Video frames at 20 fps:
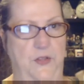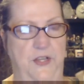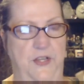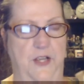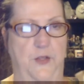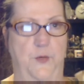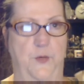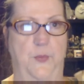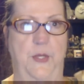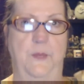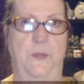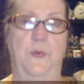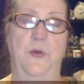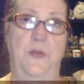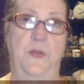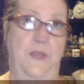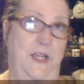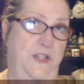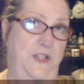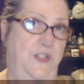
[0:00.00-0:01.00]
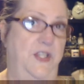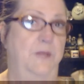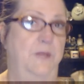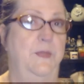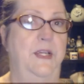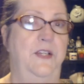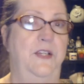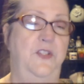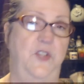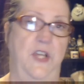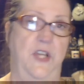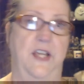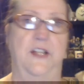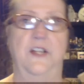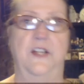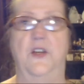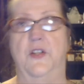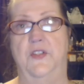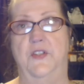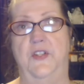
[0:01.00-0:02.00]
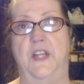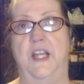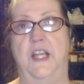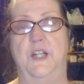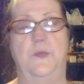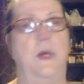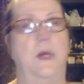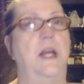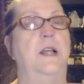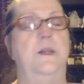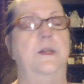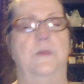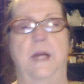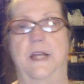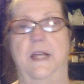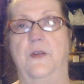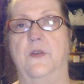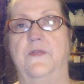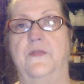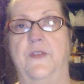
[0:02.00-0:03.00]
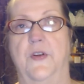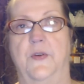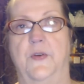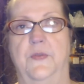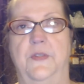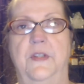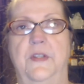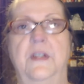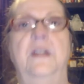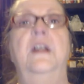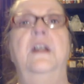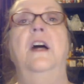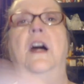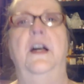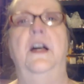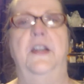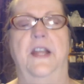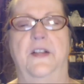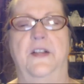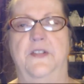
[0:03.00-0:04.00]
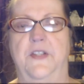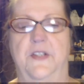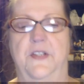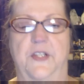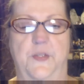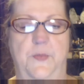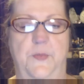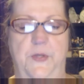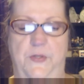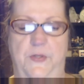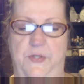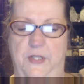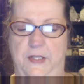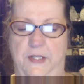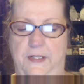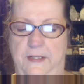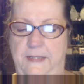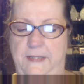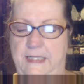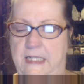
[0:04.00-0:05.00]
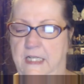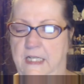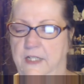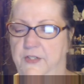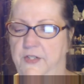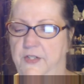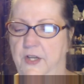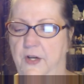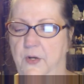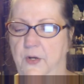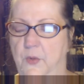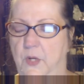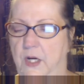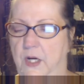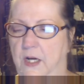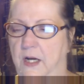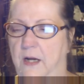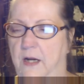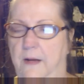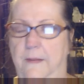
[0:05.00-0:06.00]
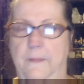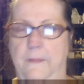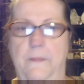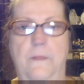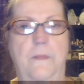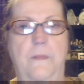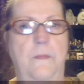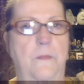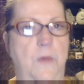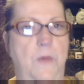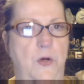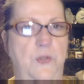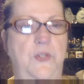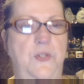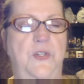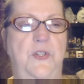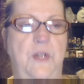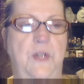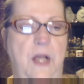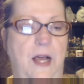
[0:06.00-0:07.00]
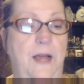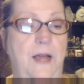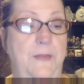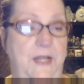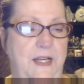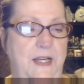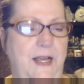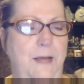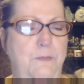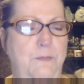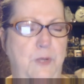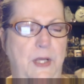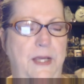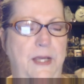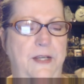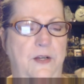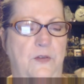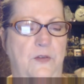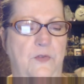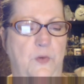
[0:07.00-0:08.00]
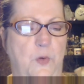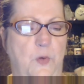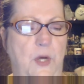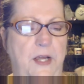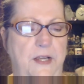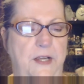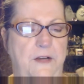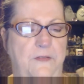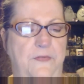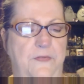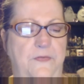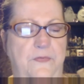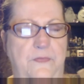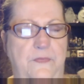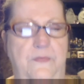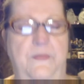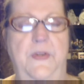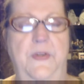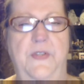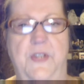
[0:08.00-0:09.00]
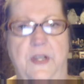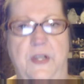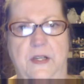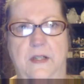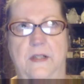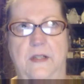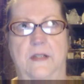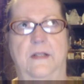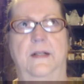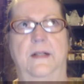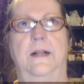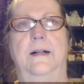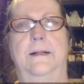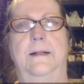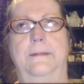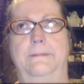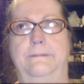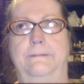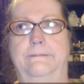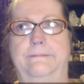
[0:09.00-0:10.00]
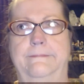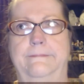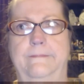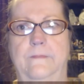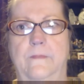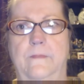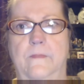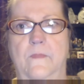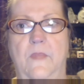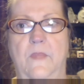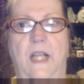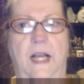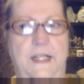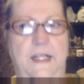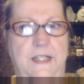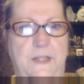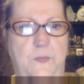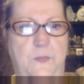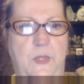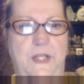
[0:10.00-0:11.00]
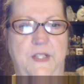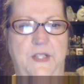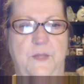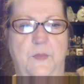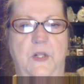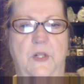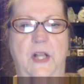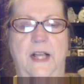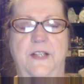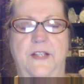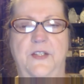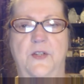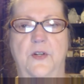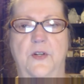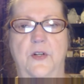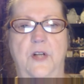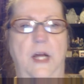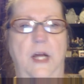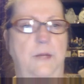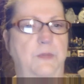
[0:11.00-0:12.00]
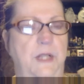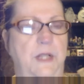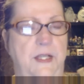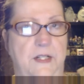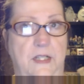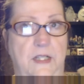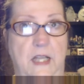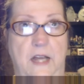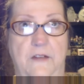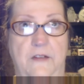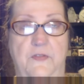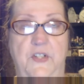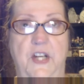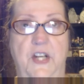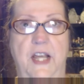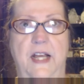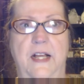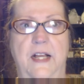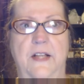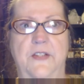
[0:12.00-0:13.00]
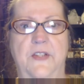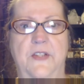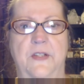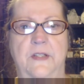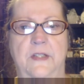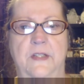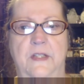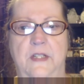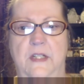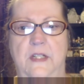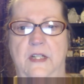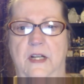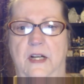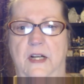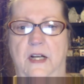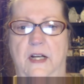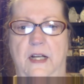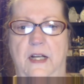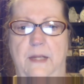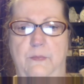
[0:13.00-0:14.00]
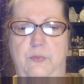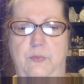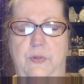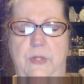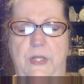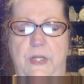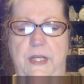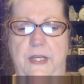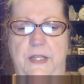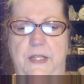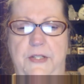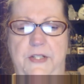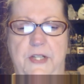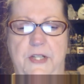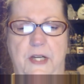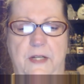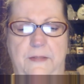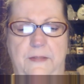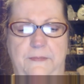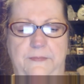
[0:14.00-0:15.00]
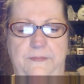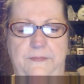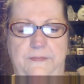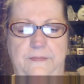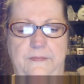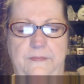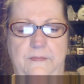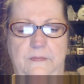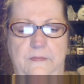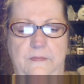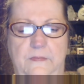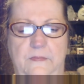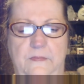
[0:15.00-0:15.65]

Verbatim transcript: and all the other people, and they see me standing on stage behind a microphone announcing this music. So, um, most, I mean, I played a variety of music. Um, I did play some classical, I played a lot of jazz, I played um,